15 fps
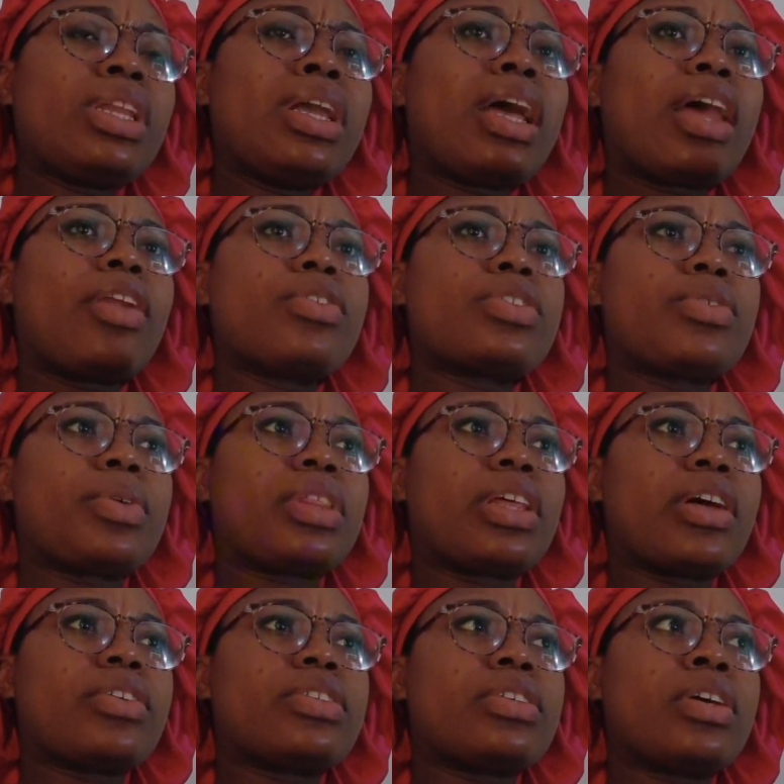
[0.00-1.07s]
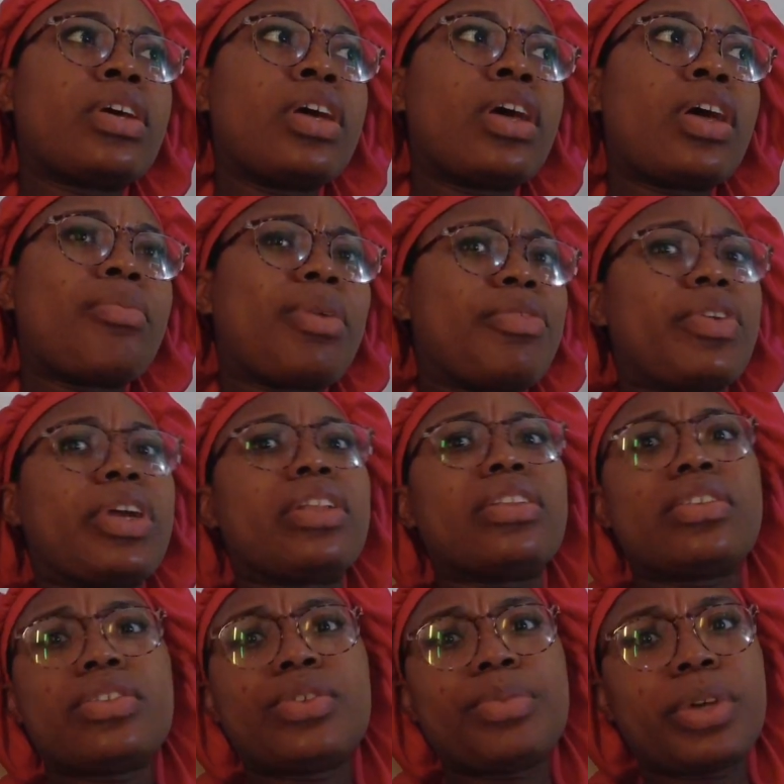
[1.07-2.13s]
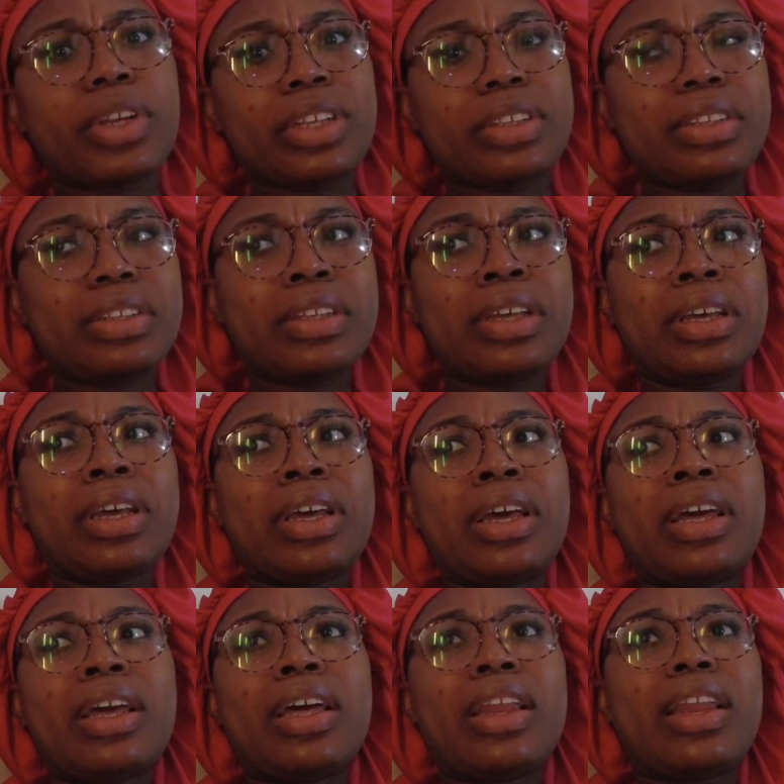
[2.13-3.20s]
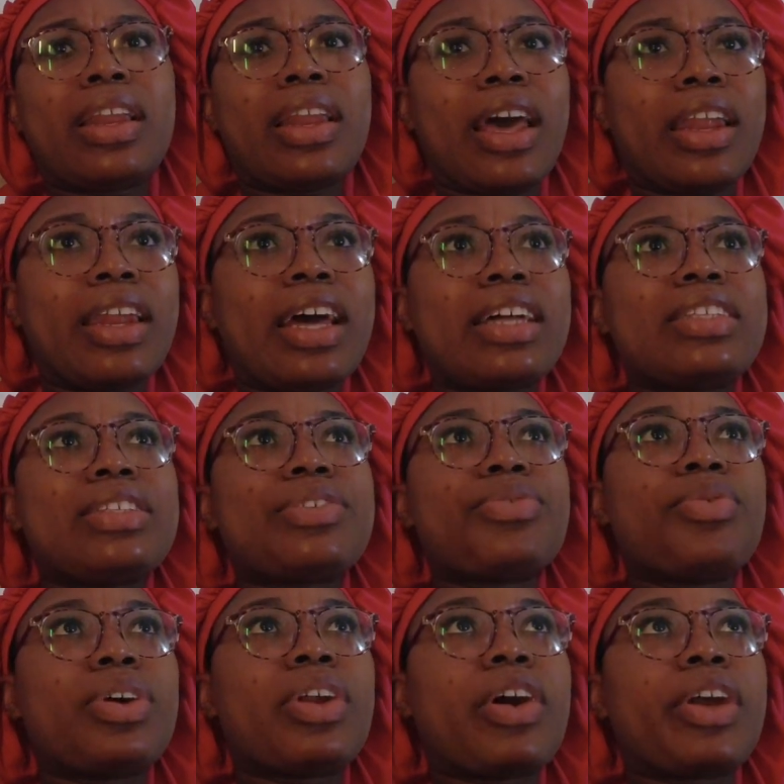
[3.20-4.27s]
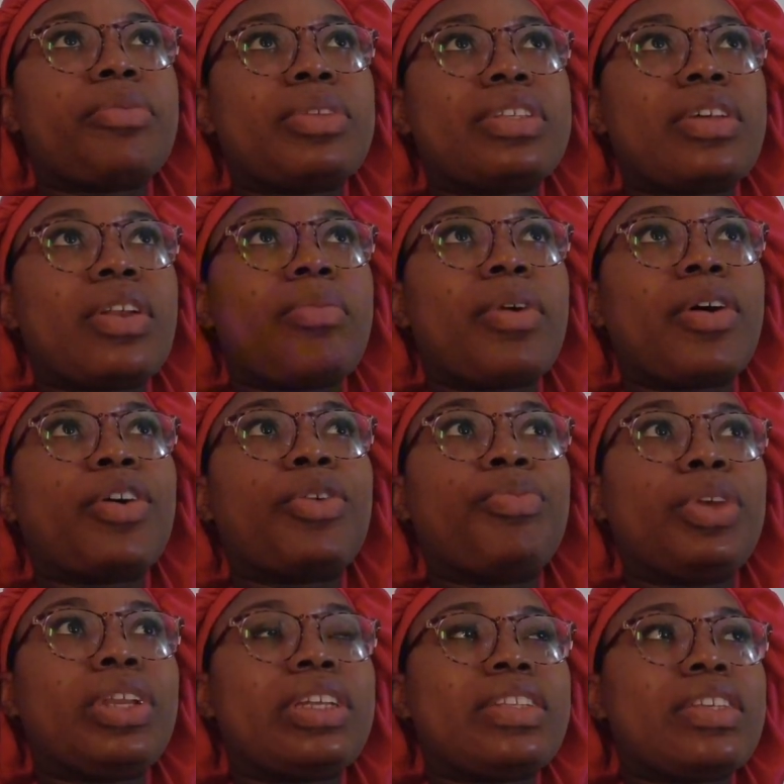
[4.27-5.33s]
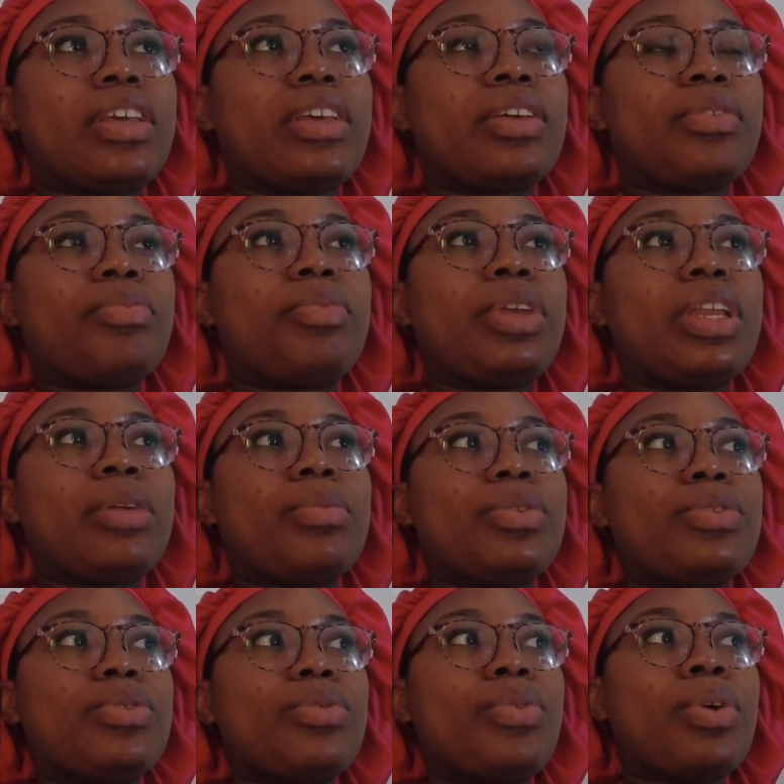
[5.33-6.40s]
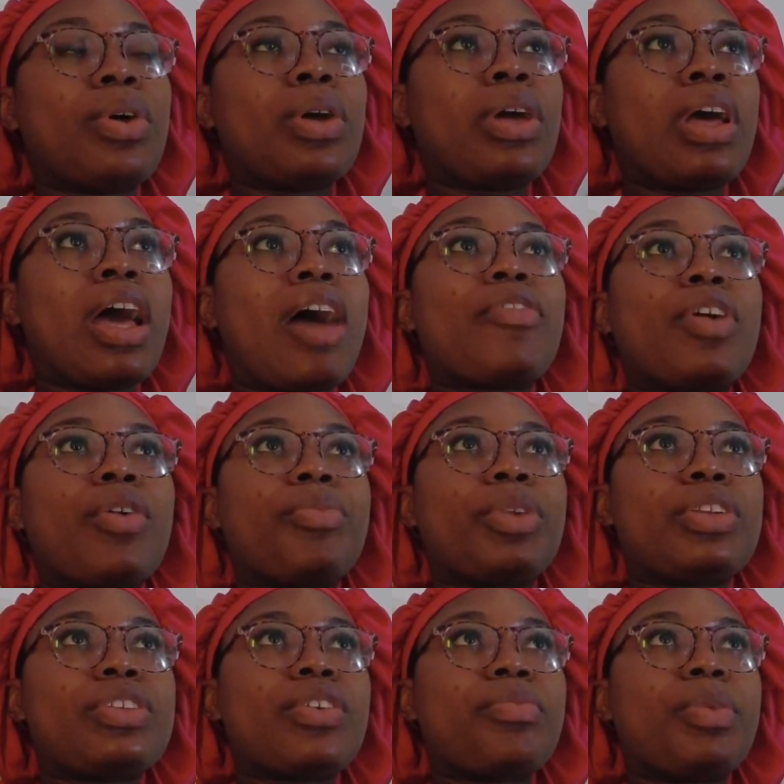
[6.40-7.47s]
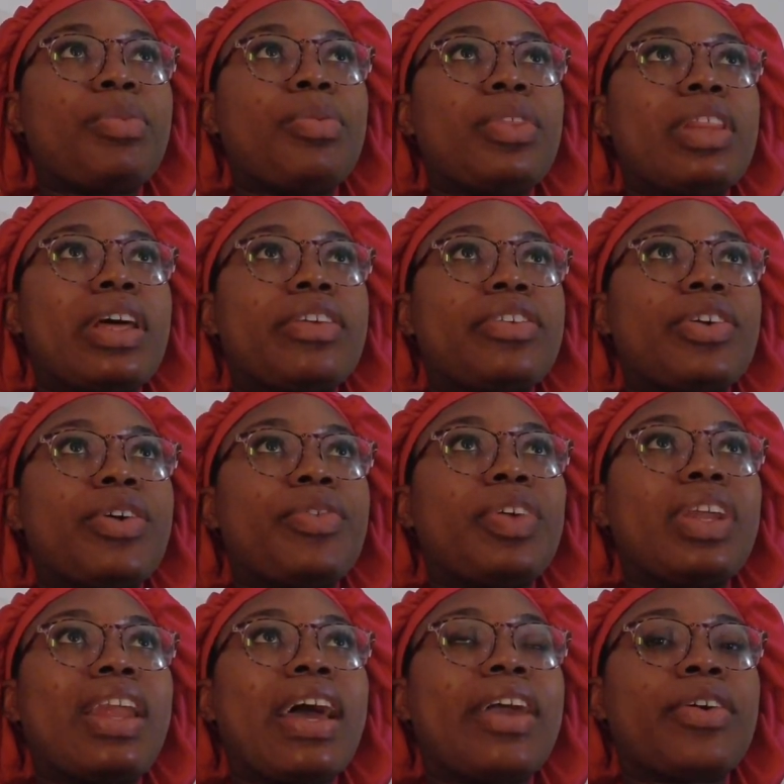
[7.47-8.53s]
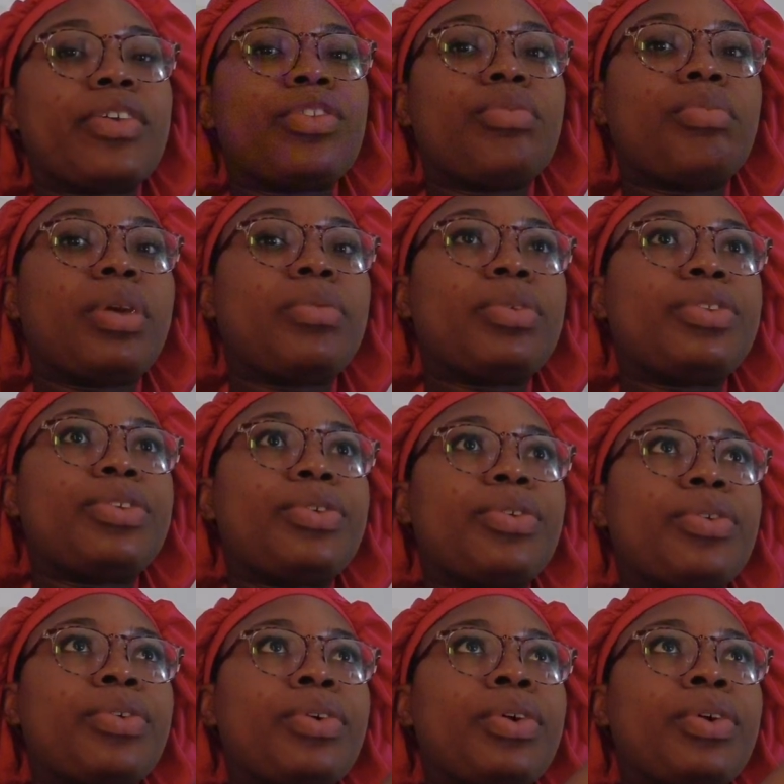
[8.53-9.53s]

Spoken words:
and also without my friends, to be honest. And that's what Art Meets is all about, community. Being able to have a community of people that can rely on to be able to